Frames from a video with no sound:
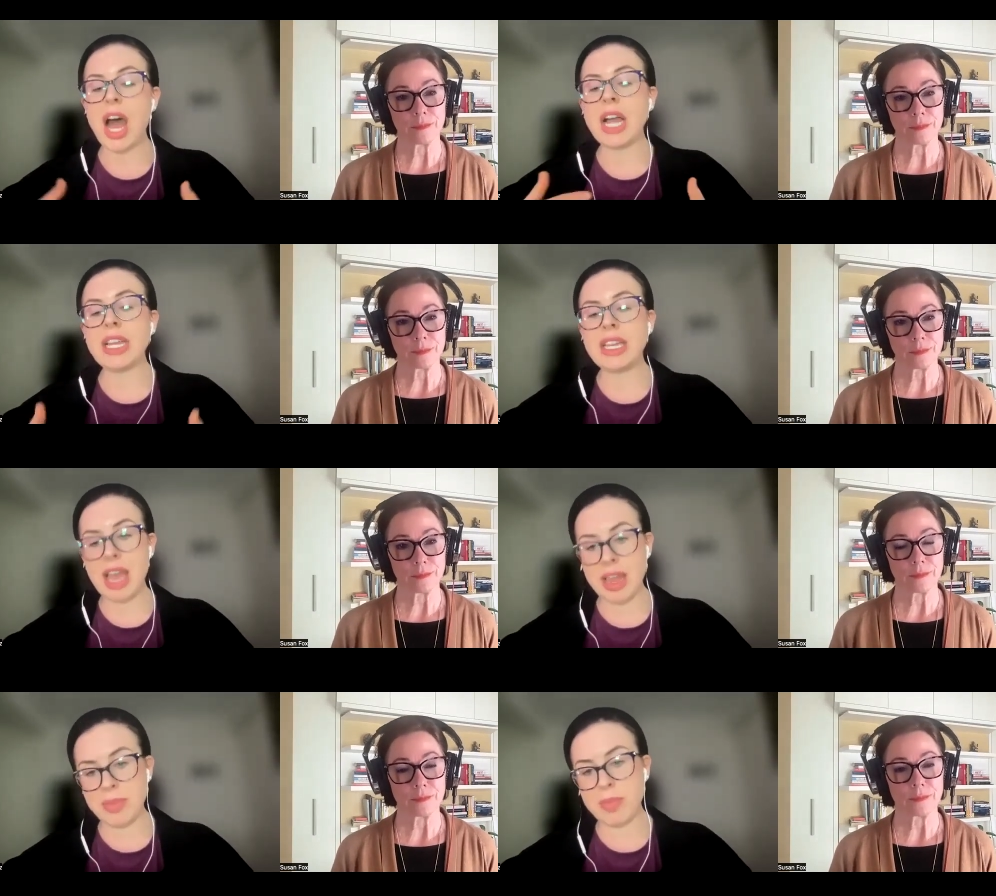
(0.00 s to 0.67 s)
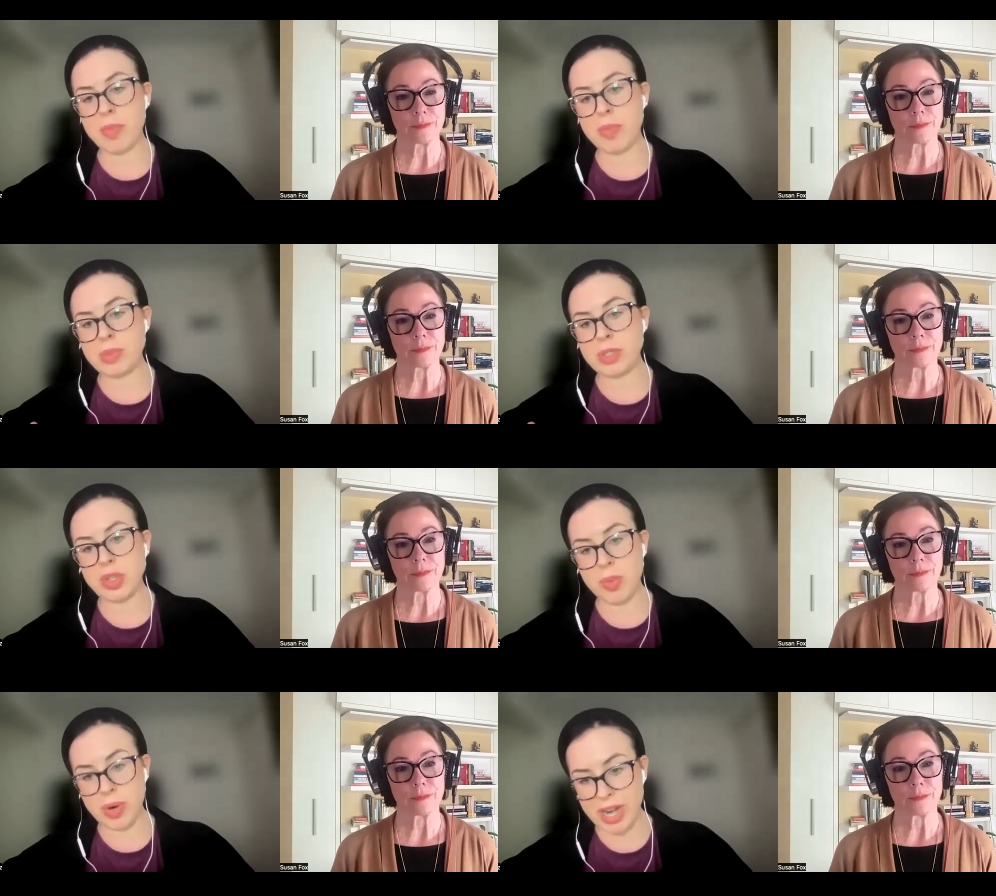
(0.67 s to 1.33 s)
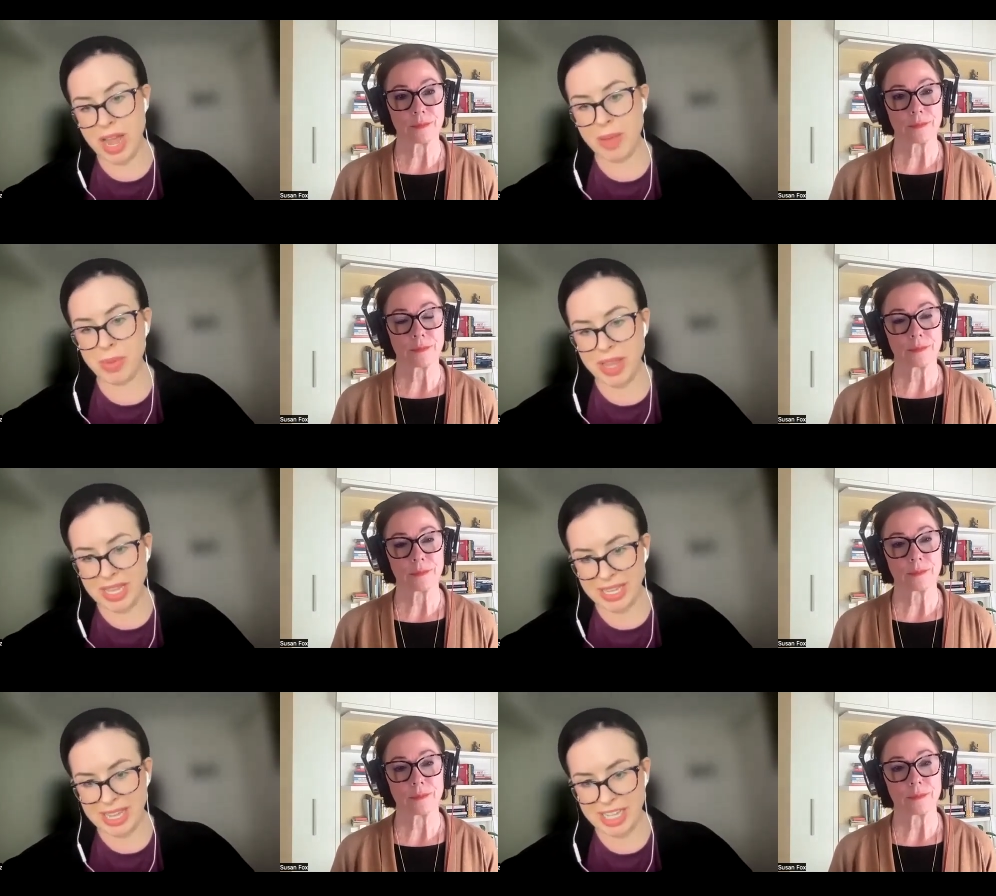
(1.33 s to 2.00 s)
Speaker 1: again, so we're not
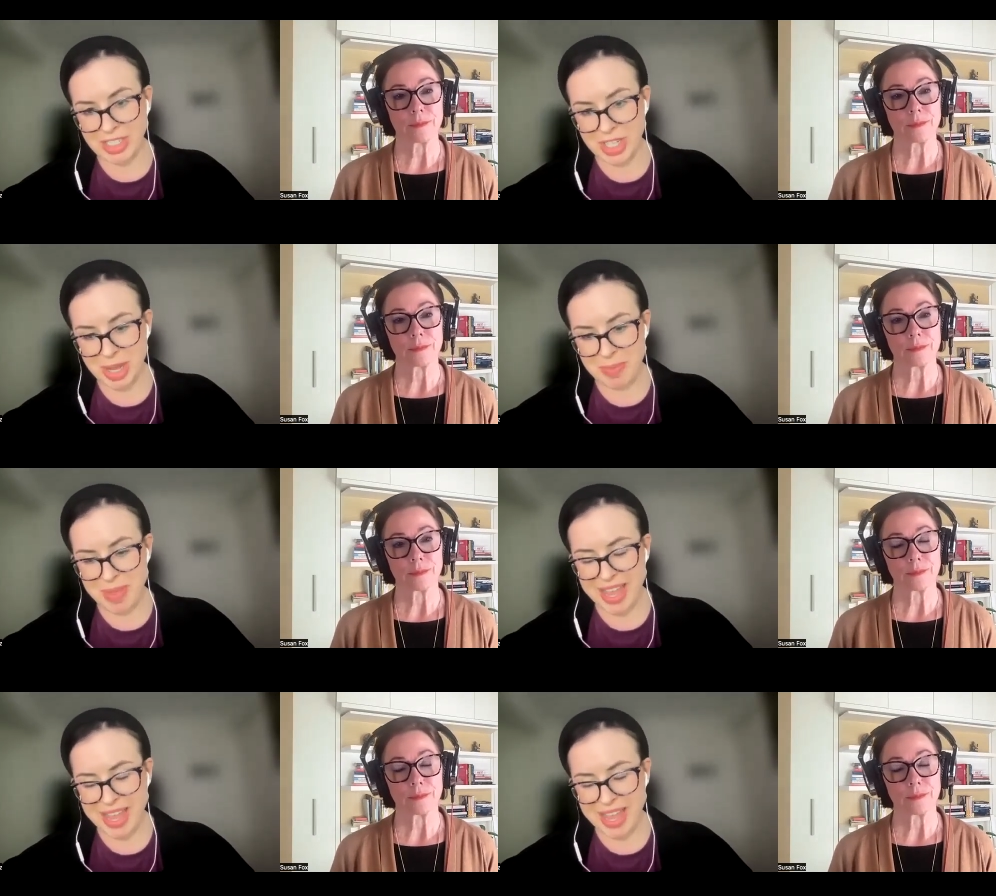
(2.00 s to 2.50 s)
playing catch up.